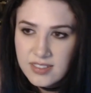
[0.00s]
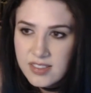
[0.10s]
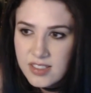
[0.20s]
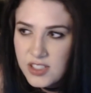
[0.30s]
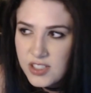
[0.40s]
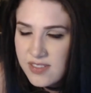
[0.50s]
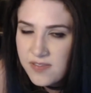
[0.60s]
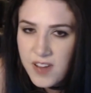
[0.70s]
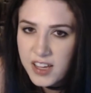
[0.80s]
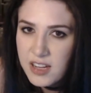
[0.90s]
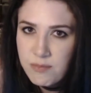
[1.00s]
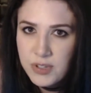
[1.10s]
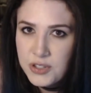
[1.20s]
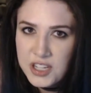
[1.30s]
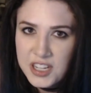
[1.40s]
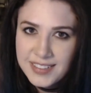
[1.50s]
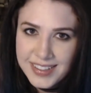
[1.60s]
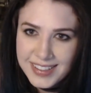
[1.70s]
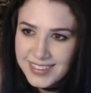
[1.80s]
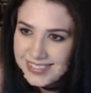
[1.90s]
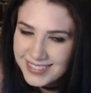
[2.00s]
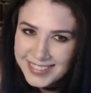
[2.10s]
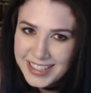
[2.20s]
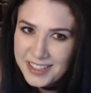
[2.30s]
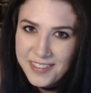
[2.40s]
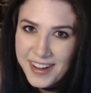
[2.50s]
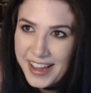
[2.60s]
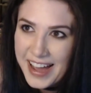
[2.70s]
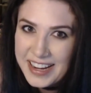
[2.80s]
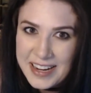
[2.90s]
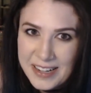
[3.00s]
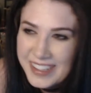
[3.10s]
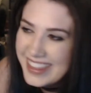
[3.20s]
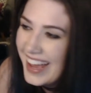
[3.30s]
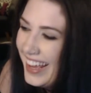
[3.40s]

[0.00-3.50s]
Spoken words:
she's fucking bullshit. Get the fuck out of here with that.